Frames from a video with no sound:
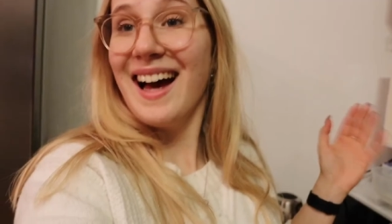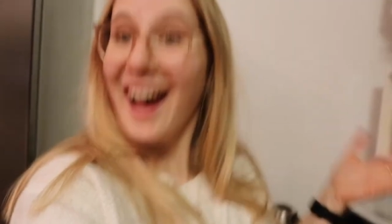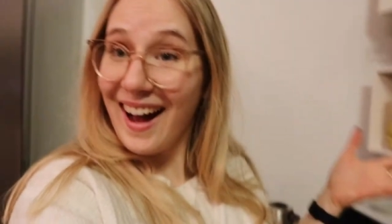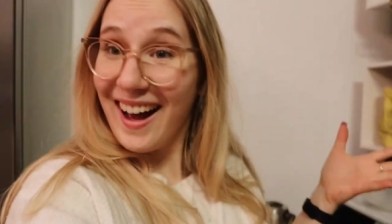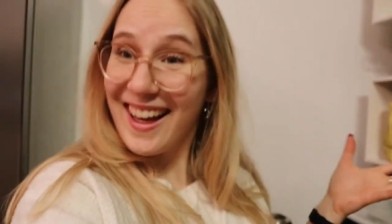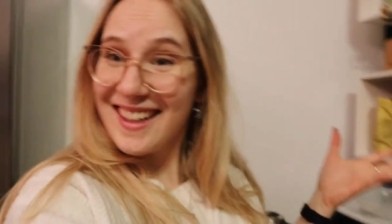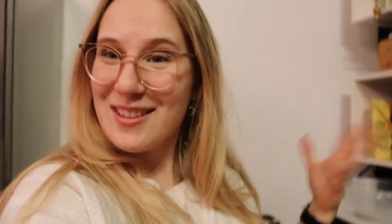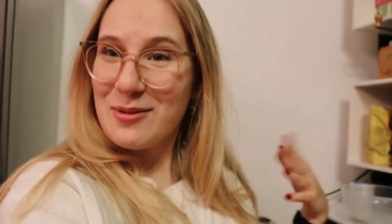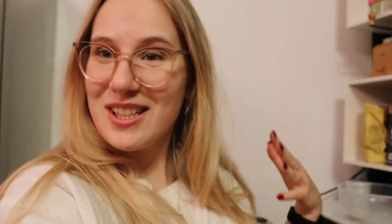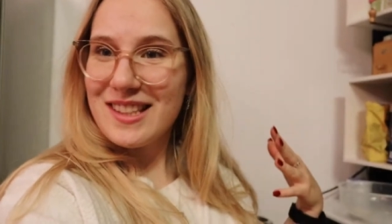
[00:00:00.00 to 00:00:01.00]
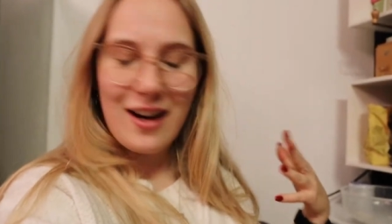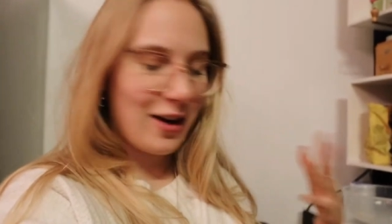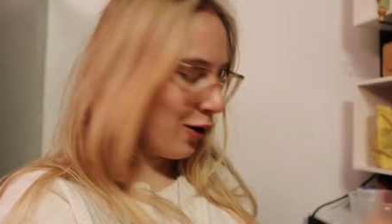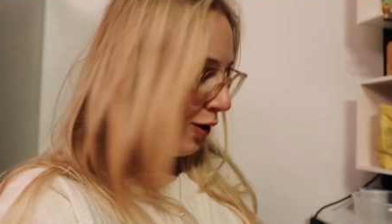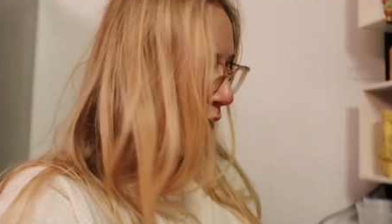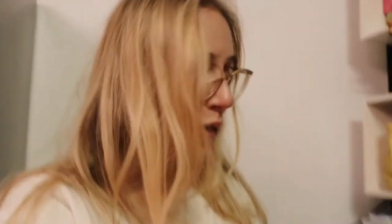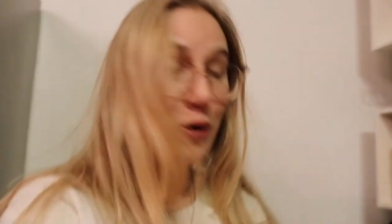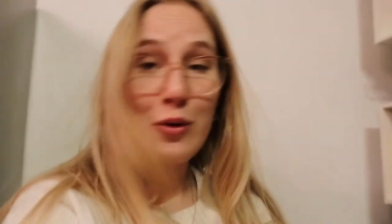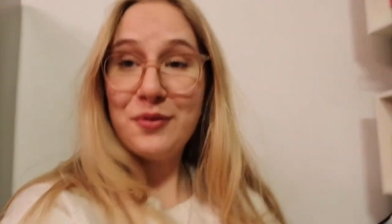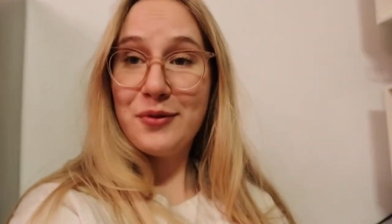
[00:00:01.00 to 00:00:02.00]
Hi, so we just got
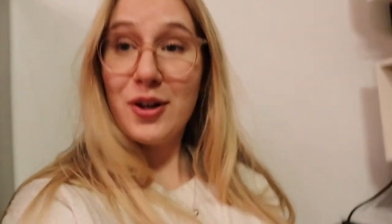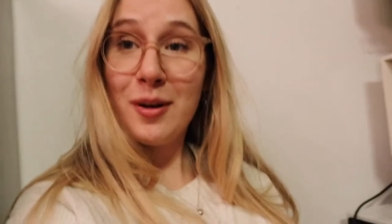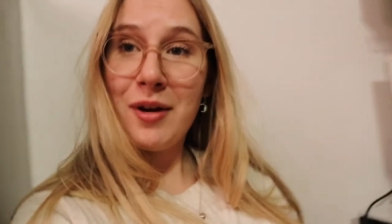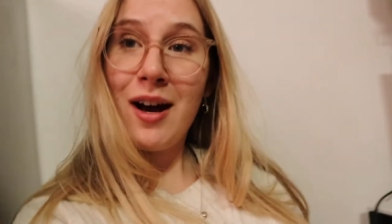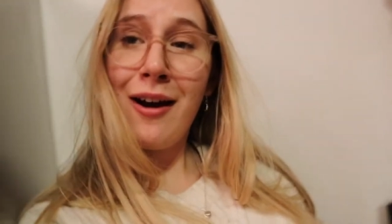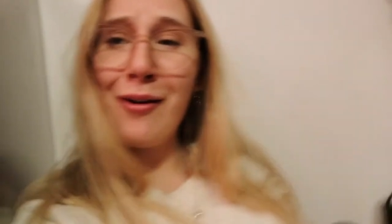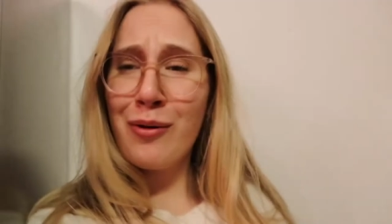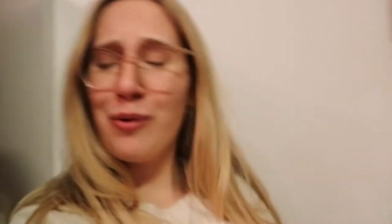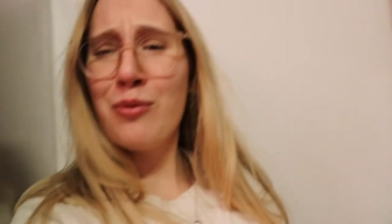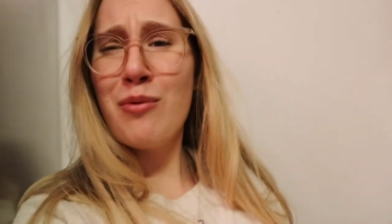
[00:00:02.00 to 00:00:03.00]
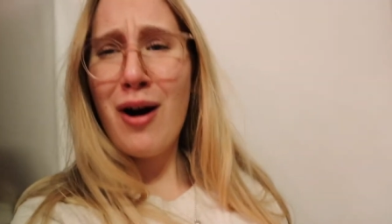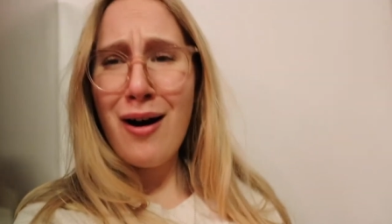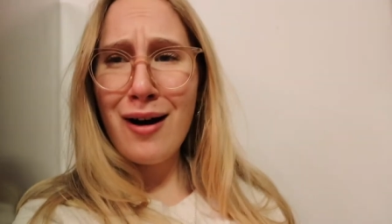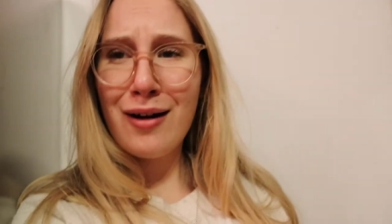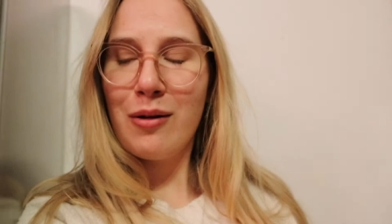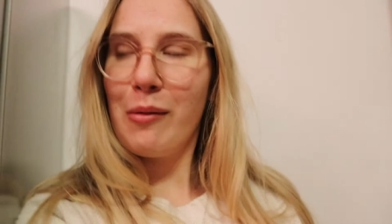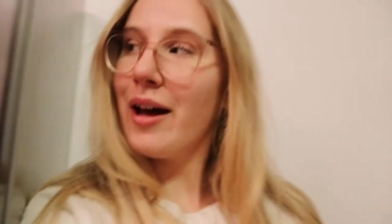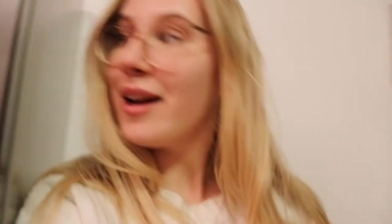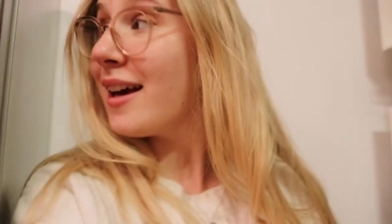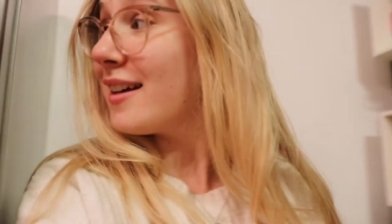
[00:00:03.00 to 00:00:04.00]
home from our walk.
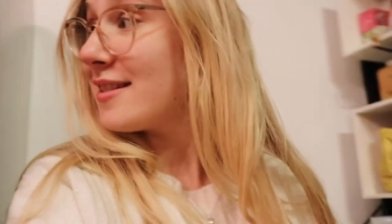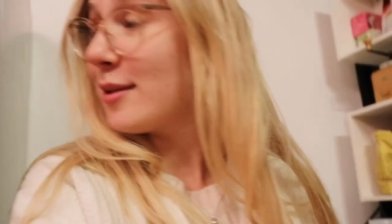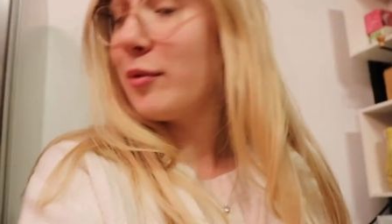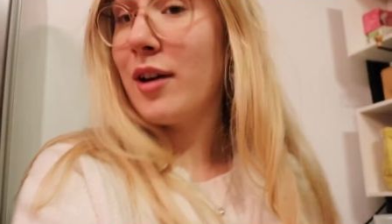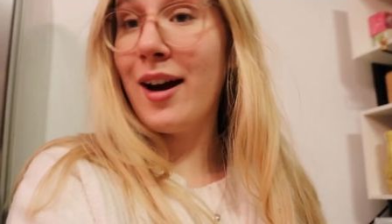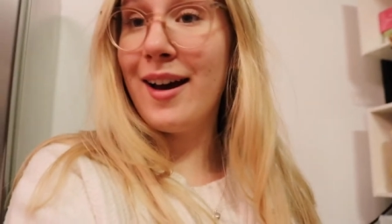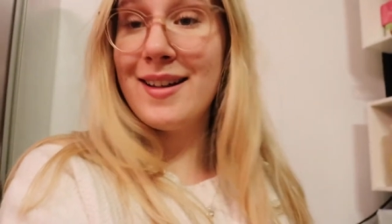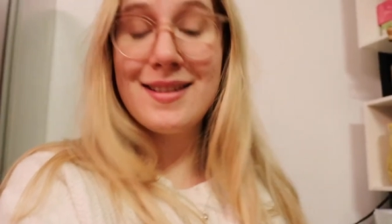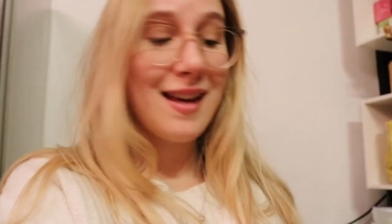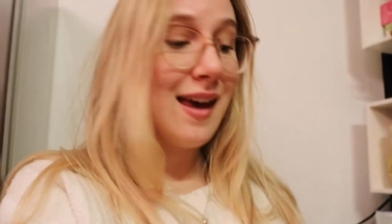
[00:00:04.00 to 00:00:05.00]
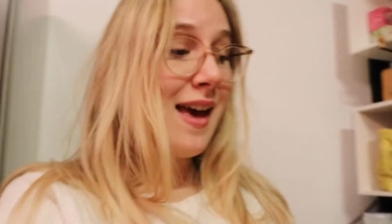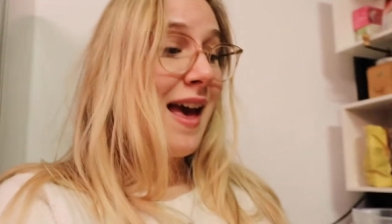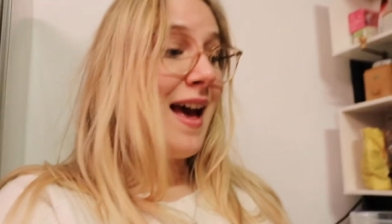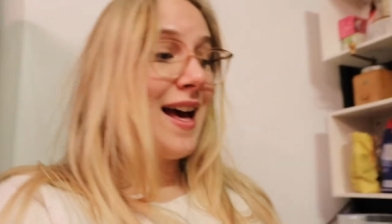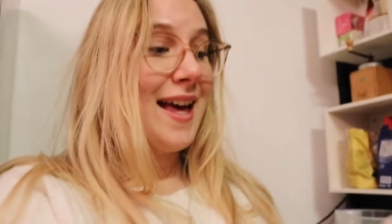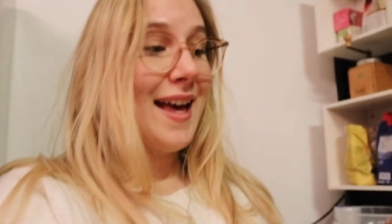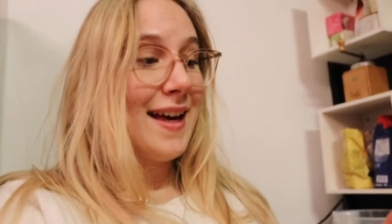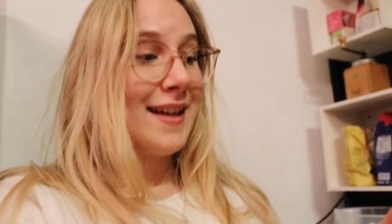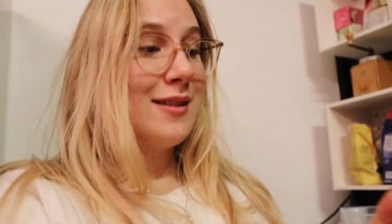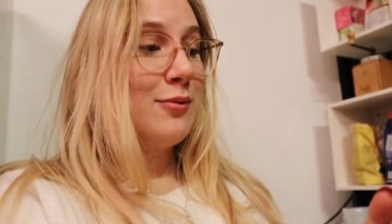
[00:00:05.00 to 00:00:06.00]
What a surprise.
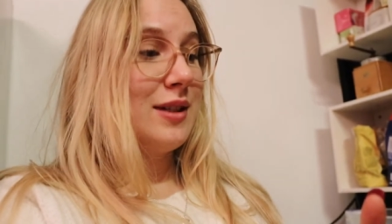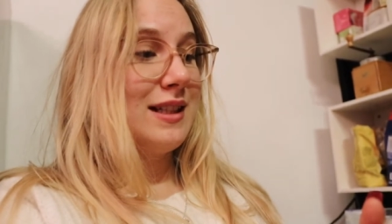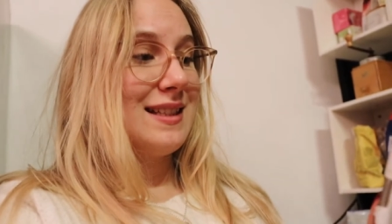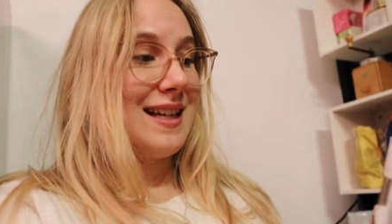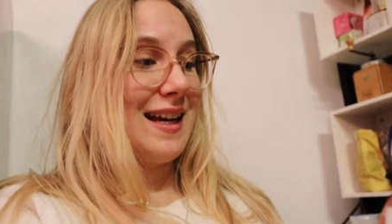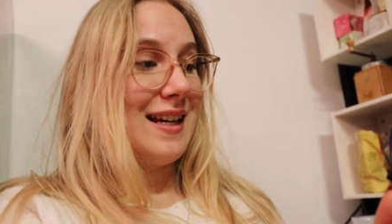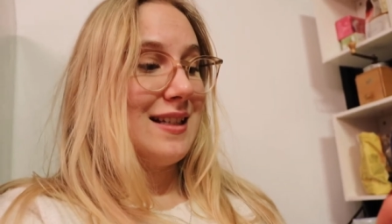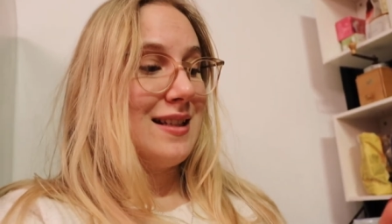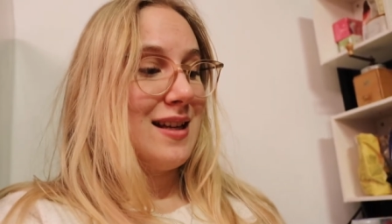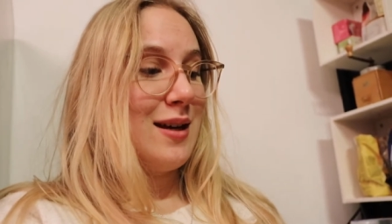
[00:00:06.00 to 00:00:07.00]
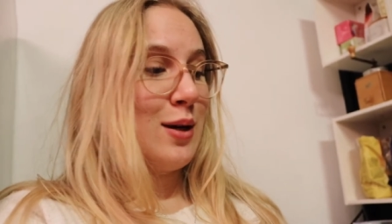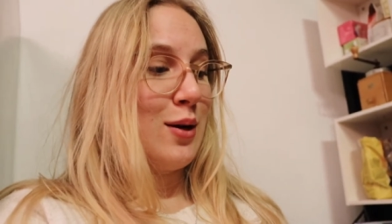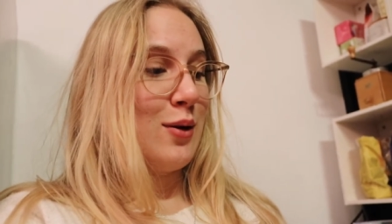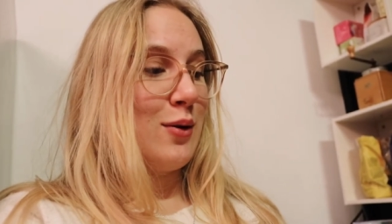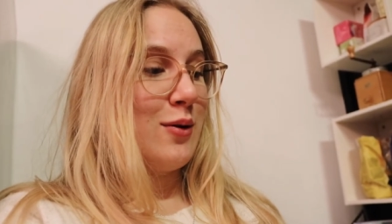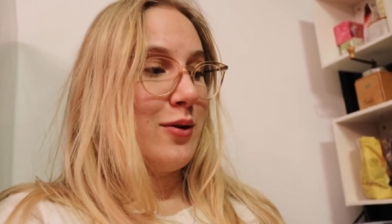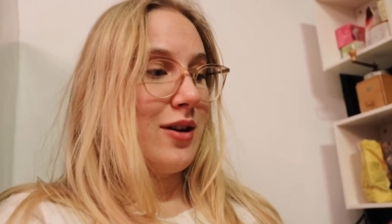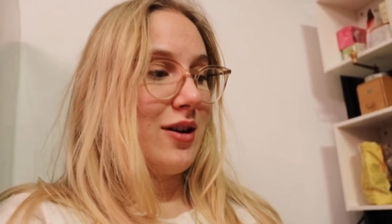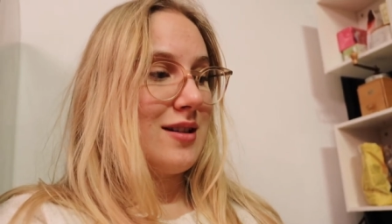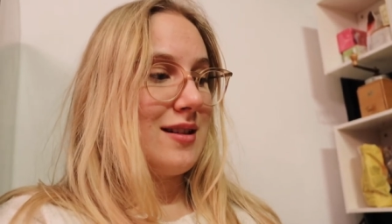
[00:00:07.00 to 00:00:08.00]
And we decided to
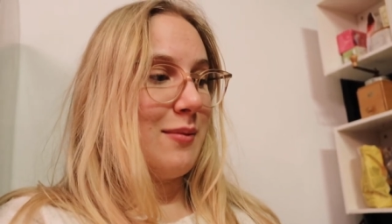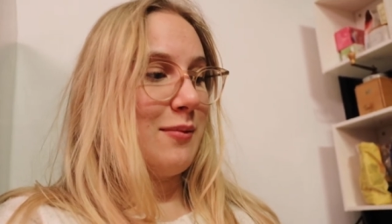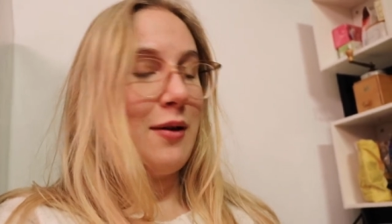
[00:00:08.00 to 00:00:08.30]
order some